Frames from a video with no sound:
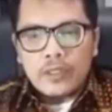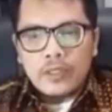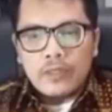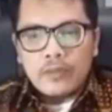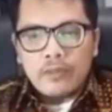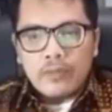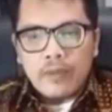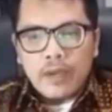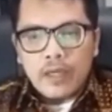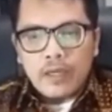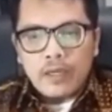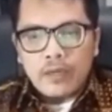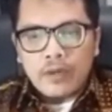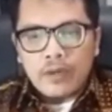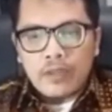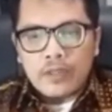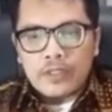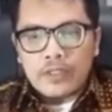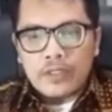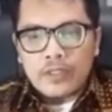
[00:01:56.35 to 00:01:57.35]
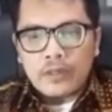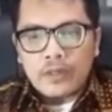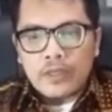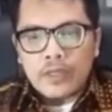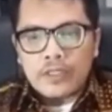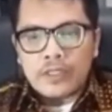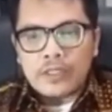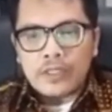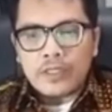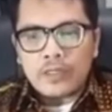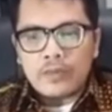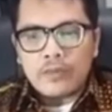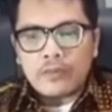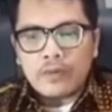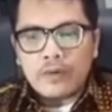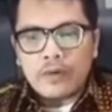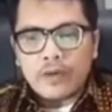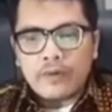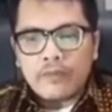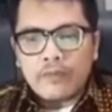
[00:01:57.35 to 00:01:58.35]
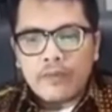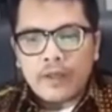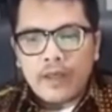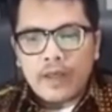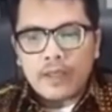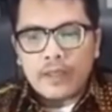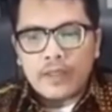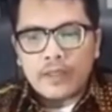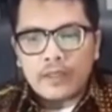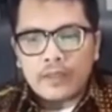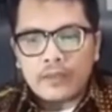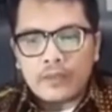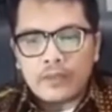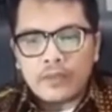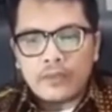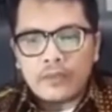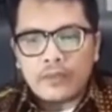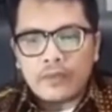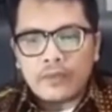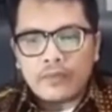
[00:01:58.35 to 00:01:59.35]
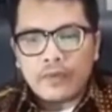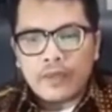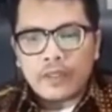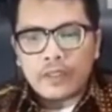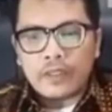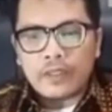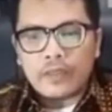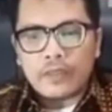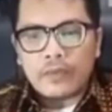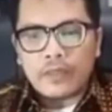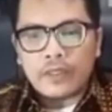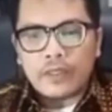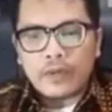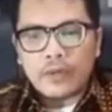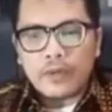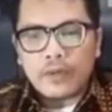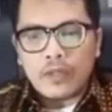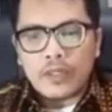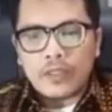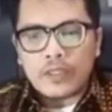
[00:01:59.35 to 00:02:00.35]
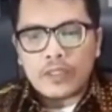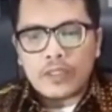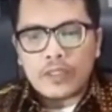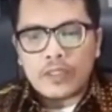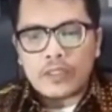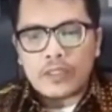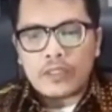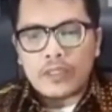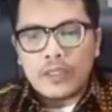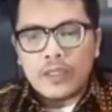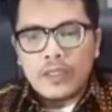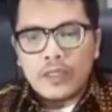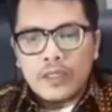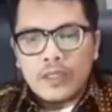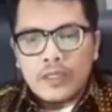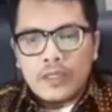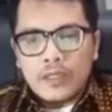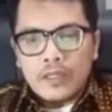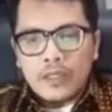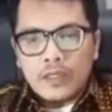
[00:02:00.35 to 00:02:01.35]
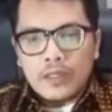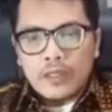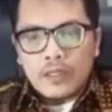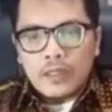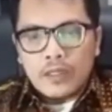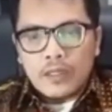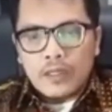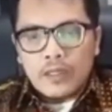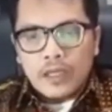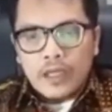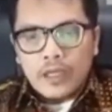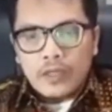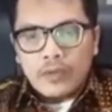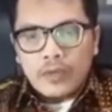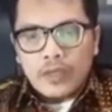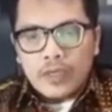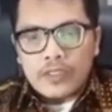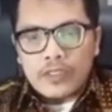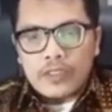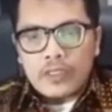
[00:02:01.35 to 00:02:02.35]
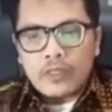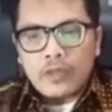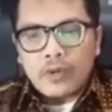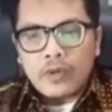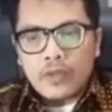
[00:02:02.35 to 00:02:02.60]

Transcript: The main consideration for applying to a particular college is education